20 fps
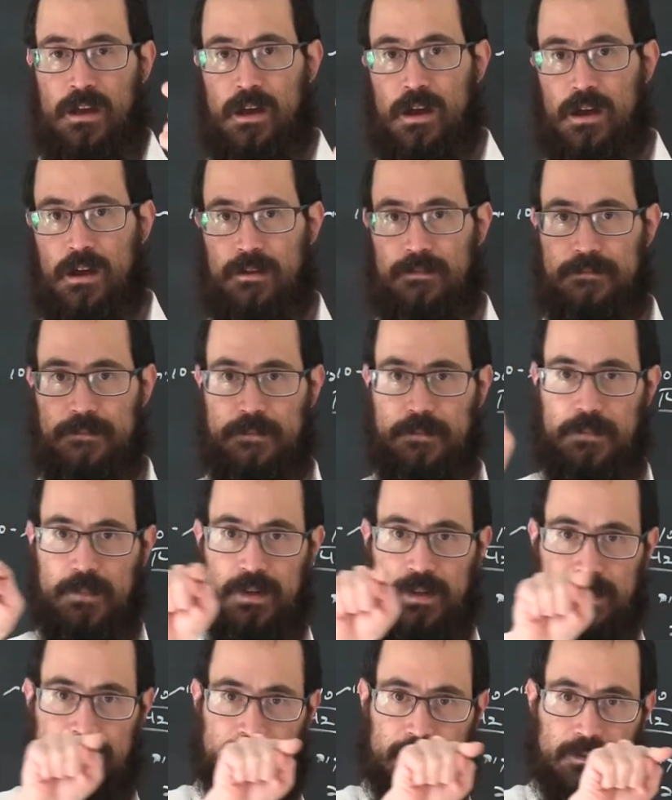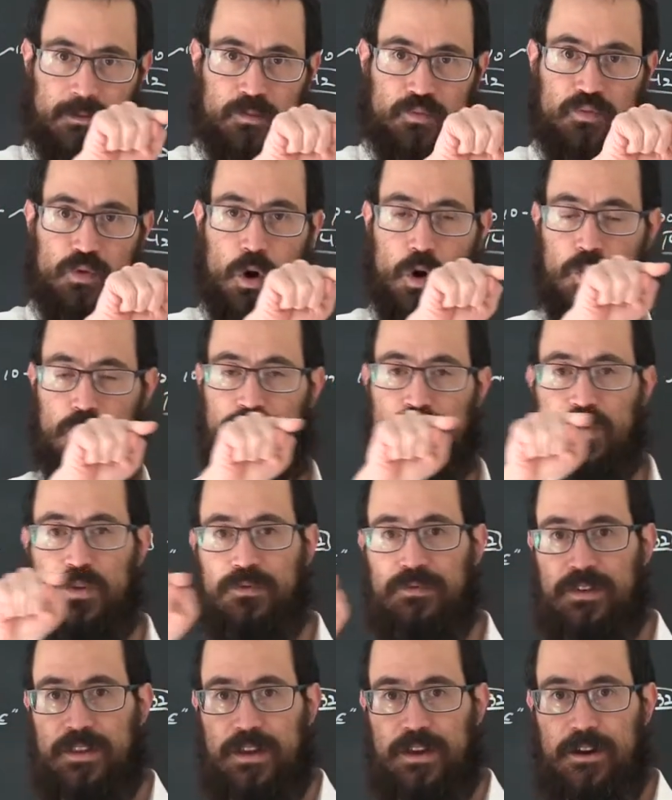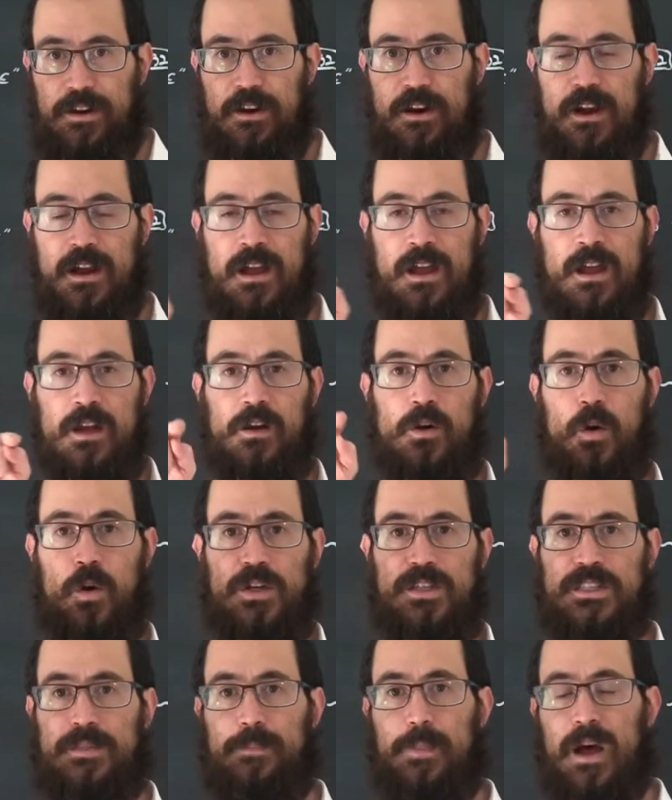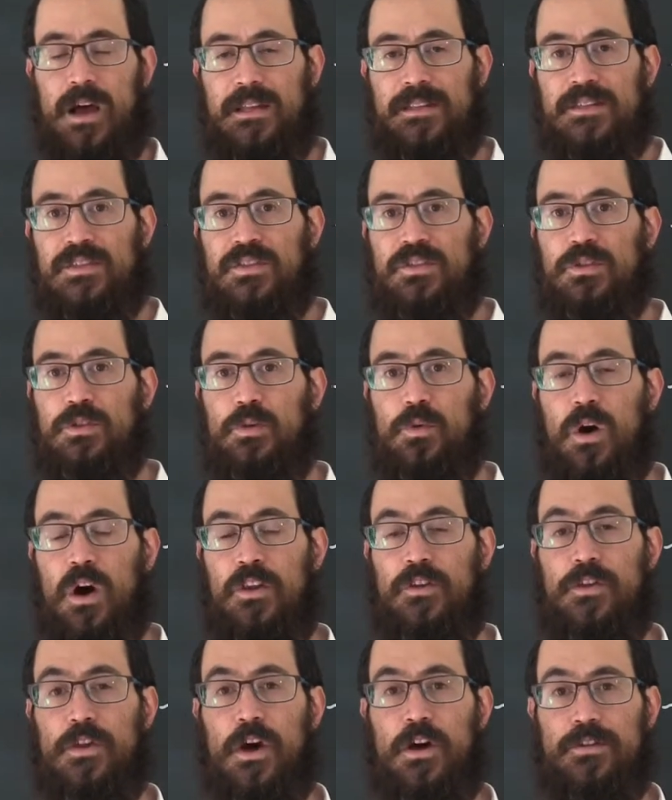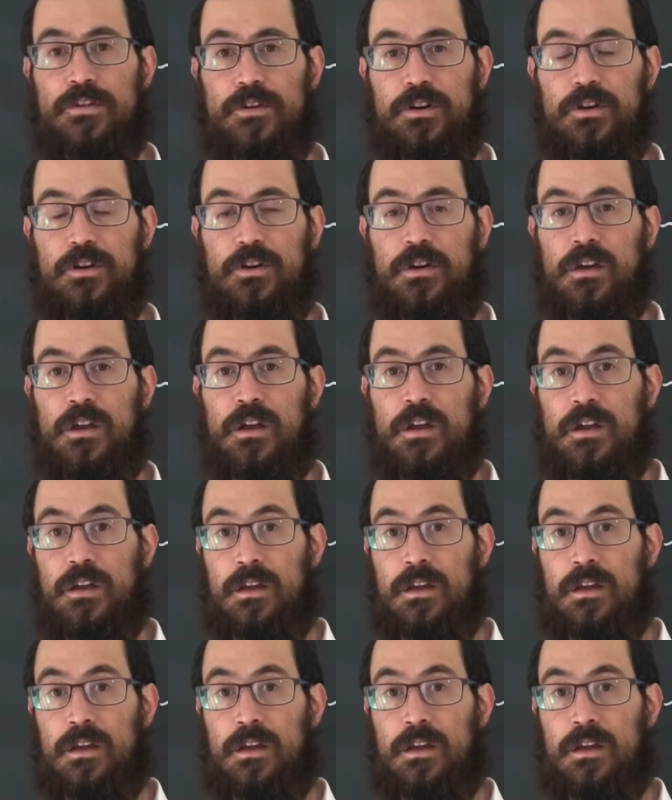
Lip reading: rows over there corresponds to another